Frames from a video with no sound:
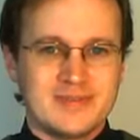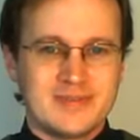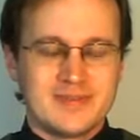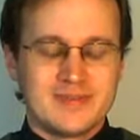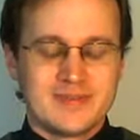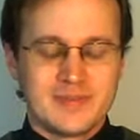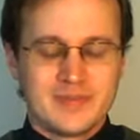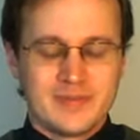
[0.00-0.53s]

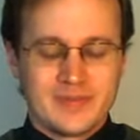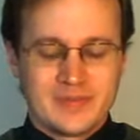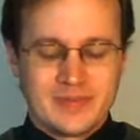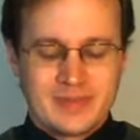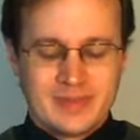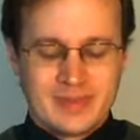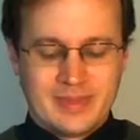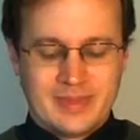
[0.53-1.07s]

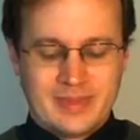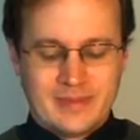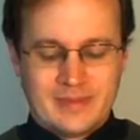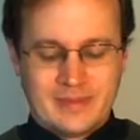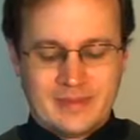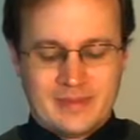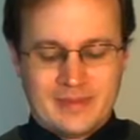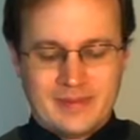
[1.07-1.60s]

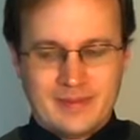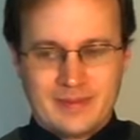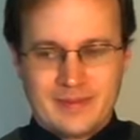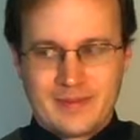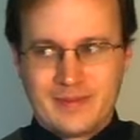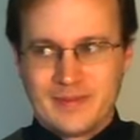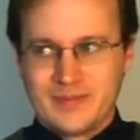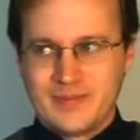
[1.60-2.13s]

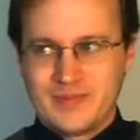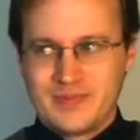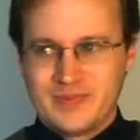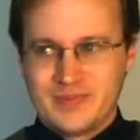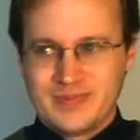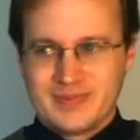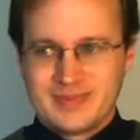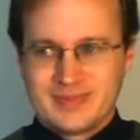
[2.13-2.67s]

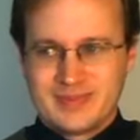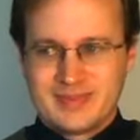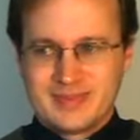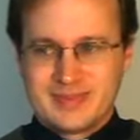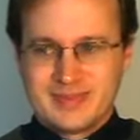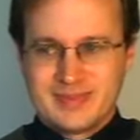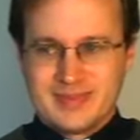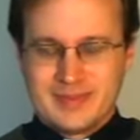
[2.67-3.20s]

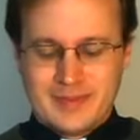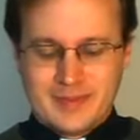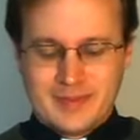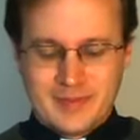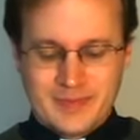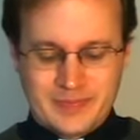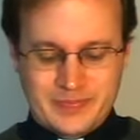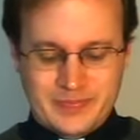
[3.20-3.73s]

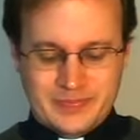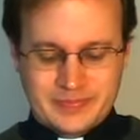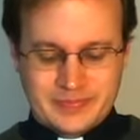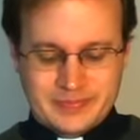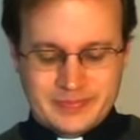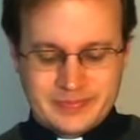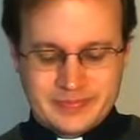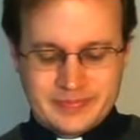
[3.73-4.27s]

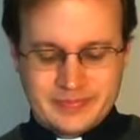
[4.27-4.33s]
No one is speaking in this clip.